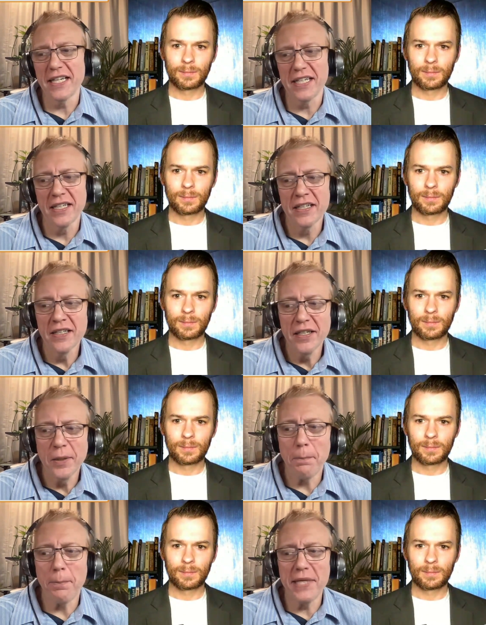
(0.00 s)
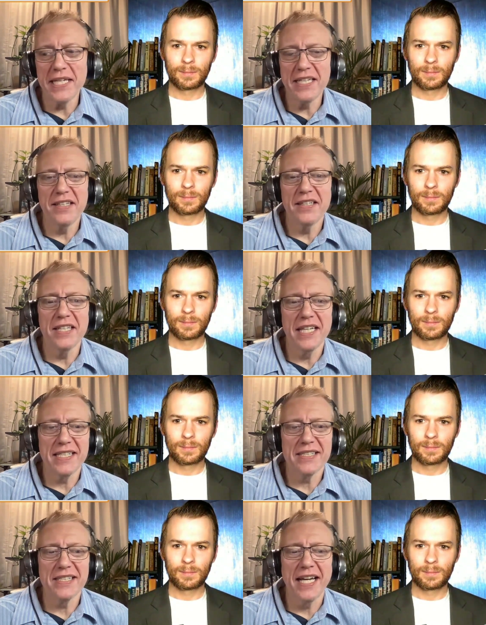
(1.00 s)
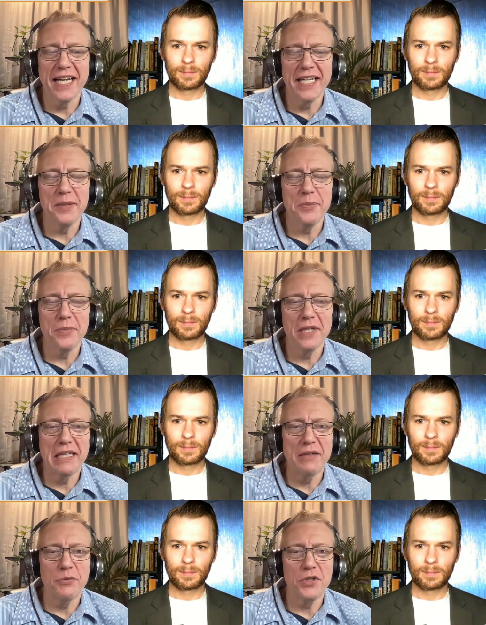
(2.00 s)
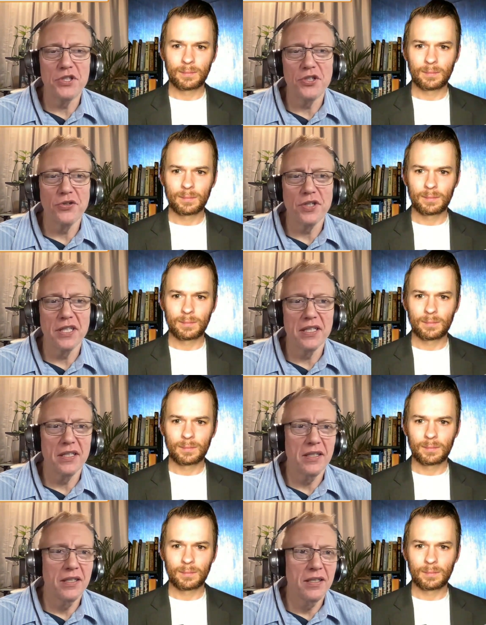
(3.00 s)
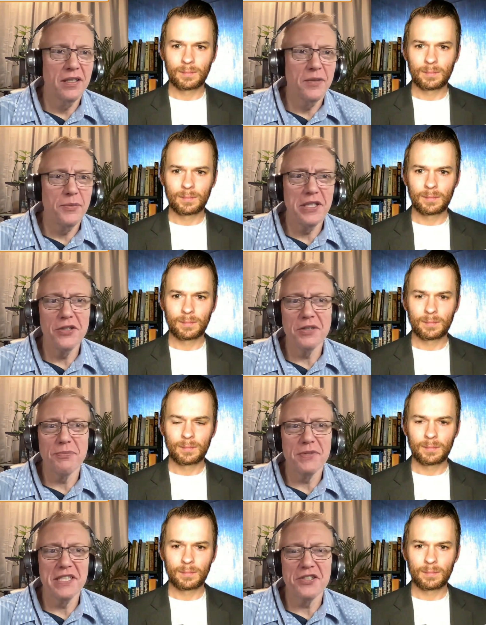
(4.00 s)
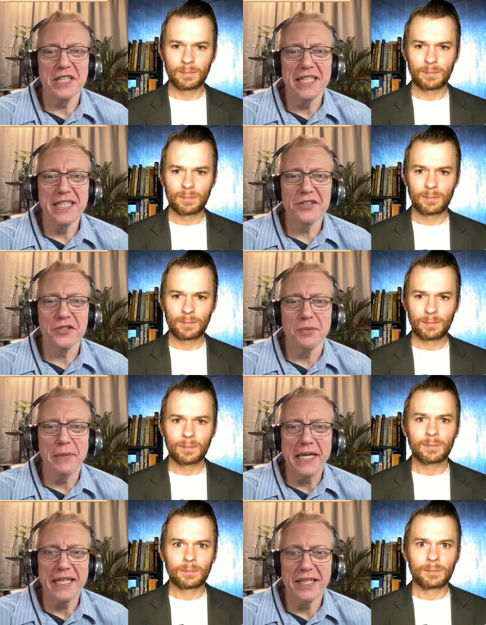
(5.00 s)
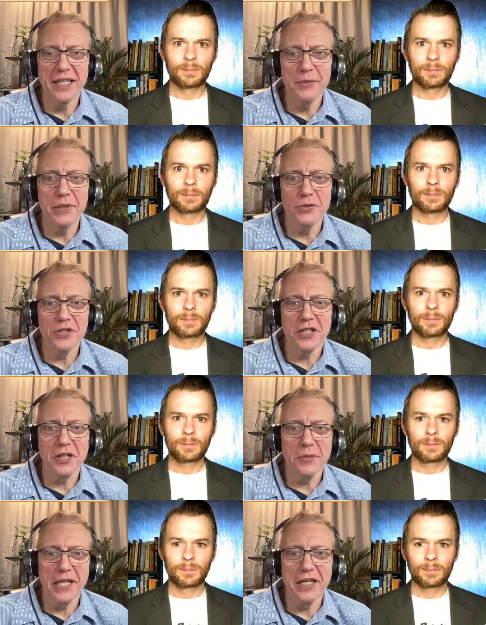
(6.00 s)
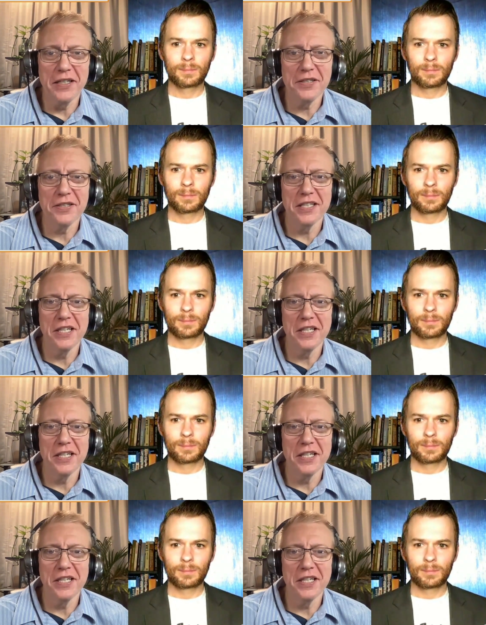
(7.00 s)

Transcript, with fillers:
Speaker 1: getting beamed the next time, in which you can, I mean, you could potentially kill somebody. I mean, we're talking about a